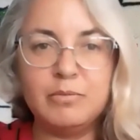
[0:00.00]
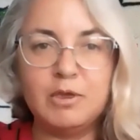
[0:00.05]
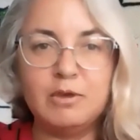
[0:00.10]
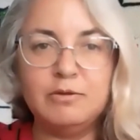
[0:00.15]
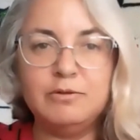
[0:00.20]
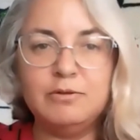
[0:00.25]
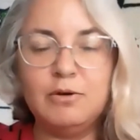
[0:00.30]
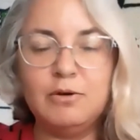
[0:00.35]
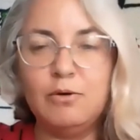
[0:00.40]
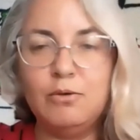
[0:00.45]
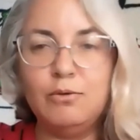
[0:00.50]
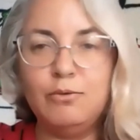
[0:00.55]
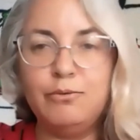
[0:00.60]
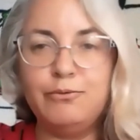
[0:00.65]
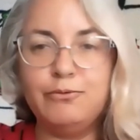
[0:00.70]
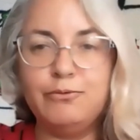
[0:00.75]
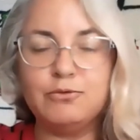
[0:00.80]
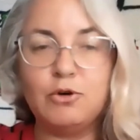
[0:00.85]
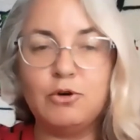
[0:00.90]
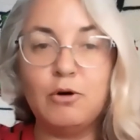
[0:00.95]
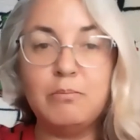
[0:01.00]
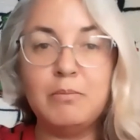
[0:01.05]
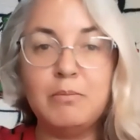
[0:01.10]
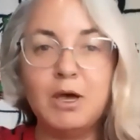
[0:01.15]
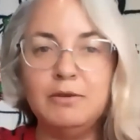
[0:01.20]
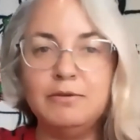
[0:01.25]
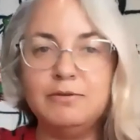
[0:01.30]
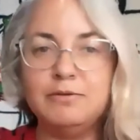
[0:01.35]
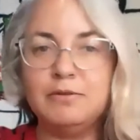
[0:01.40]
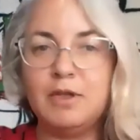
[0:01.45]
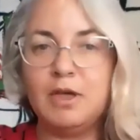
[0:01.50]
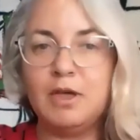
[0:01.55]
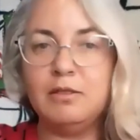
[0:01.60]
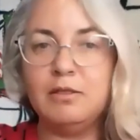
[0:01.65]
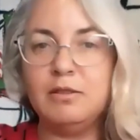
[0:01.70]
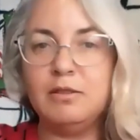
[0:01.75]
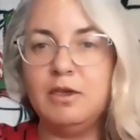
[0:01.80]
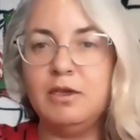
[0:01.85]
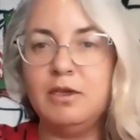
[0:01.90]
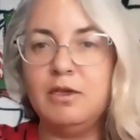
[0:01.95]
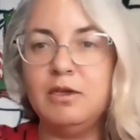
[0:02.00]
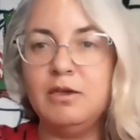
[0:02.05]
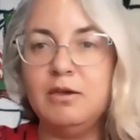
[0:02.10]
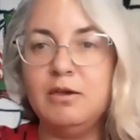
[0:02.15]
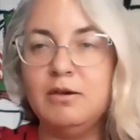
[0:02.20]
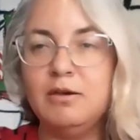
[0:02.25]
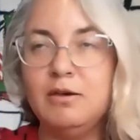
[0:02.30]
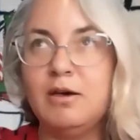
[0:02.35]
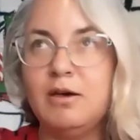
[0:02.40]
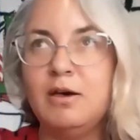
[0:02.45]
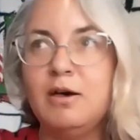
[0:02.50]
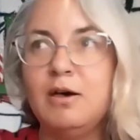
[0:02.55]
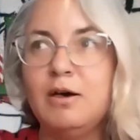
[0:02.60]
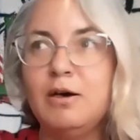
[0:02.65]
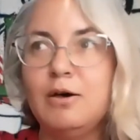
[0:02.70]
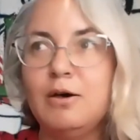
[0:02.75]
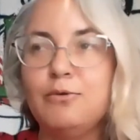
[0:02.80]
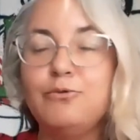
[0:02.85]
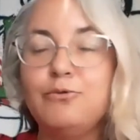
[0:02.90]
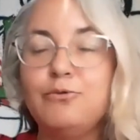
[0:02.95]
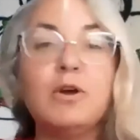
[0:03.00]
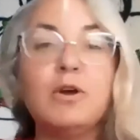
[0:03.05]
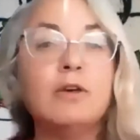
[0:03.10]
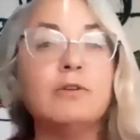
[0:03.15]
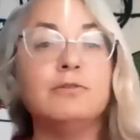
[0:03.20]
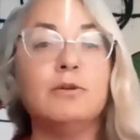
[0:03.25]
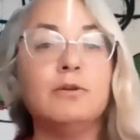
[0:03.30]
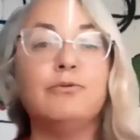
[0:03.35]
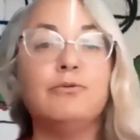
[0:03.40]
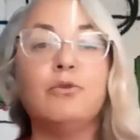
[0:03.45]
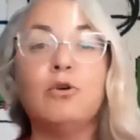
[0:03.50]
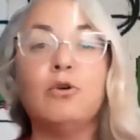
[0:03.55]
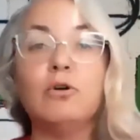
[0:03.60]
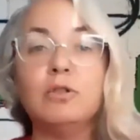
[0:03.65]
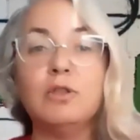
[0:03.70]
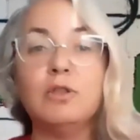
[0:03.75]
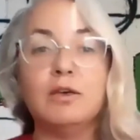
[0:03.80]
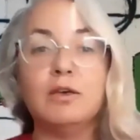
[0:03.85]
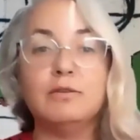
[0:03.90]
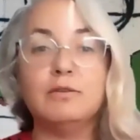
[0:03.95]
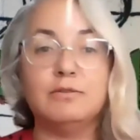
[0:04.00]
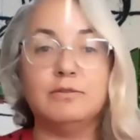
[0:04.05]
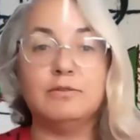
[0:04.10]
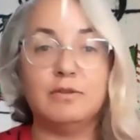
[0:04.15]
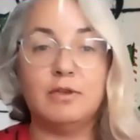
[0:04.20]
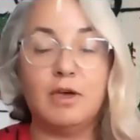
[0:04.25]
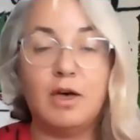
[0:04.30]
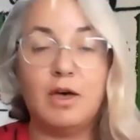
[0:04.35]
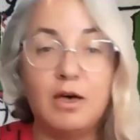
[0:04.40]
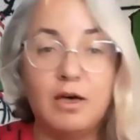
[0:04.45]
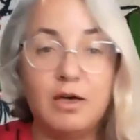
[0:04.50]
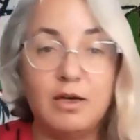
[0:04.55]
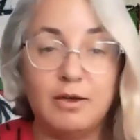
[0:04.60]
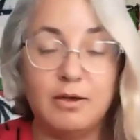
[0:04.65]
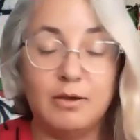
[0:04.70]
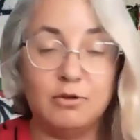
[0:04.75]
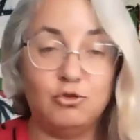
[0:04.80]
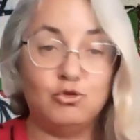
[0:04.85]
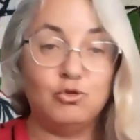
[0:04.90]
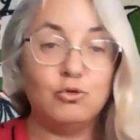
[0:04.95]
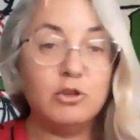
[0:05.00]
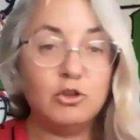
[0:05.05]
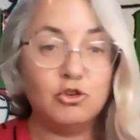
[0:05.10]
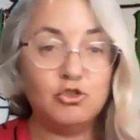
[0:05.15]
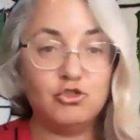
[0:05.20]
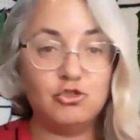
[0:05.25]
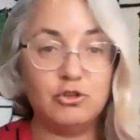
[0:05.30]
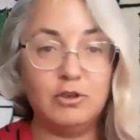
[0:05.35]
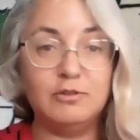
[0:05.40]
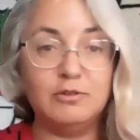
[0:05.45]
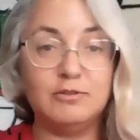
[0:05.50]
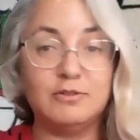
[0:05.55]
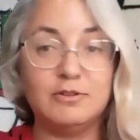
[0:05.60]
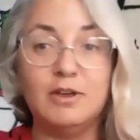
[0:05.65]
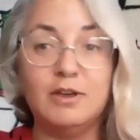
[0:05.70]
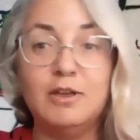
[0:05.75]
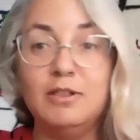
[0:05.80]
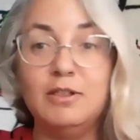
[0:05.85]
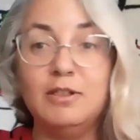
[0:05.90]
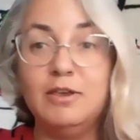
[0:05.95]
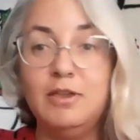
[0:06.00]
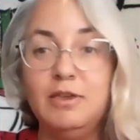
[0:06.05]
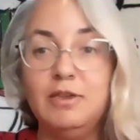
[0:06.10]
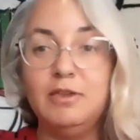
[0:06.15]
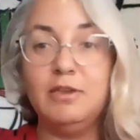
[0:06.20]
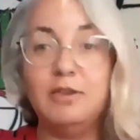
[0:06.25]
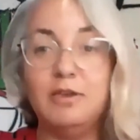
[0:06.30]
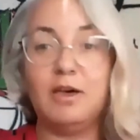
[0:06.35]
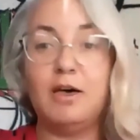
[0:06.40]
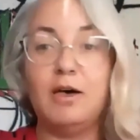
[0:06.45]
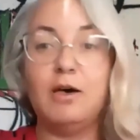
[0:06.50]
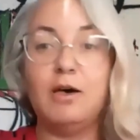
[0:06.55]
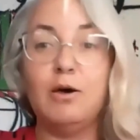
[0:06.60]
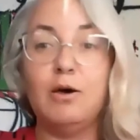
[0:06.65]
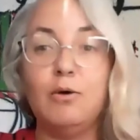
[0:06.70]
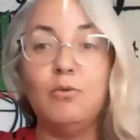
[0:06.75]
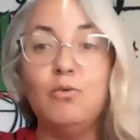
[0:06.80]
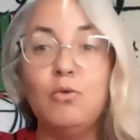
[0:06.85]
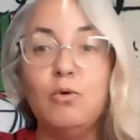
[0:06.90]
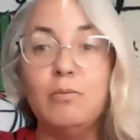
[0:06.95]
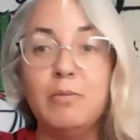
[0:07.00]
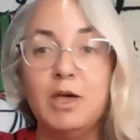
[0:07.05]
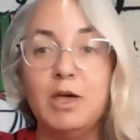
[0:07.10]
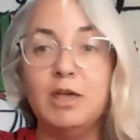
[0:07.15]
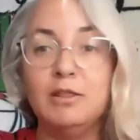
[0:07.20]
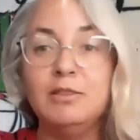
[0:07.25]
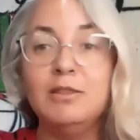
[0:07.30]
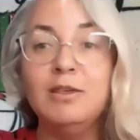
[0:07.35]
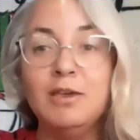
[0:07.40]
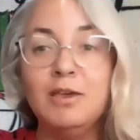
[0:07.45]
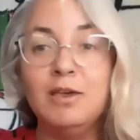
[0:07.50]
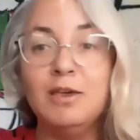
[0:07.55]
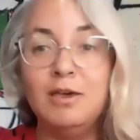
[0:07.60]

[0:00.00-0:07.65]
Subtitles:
So from my standing, first of all, as a Jewish Israeli woman,